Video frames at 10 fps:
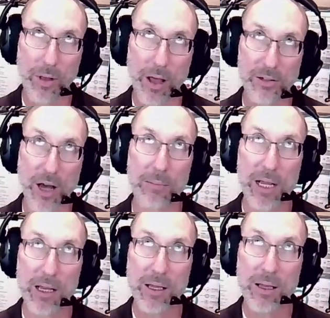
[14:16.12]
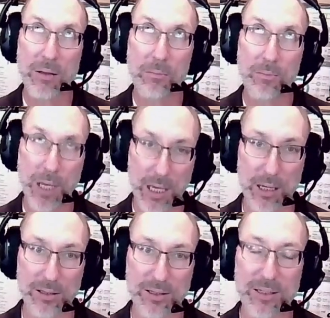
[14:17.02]
atomic
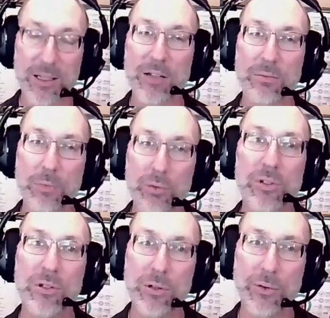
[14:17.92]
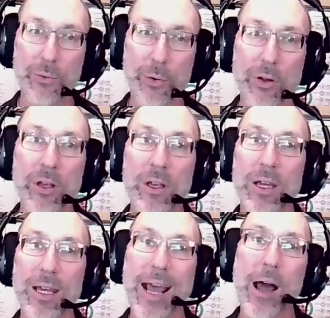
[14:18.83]
piece that's most useful
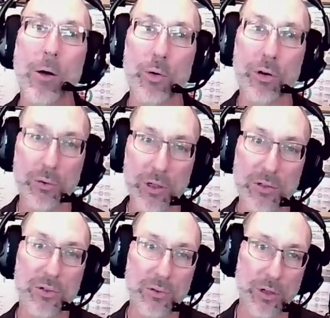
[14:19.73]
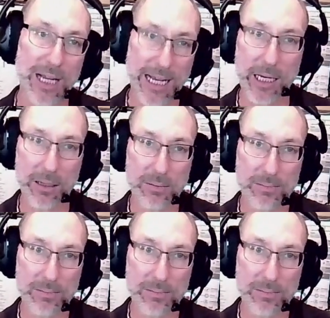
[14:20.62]
in how we're going to store data.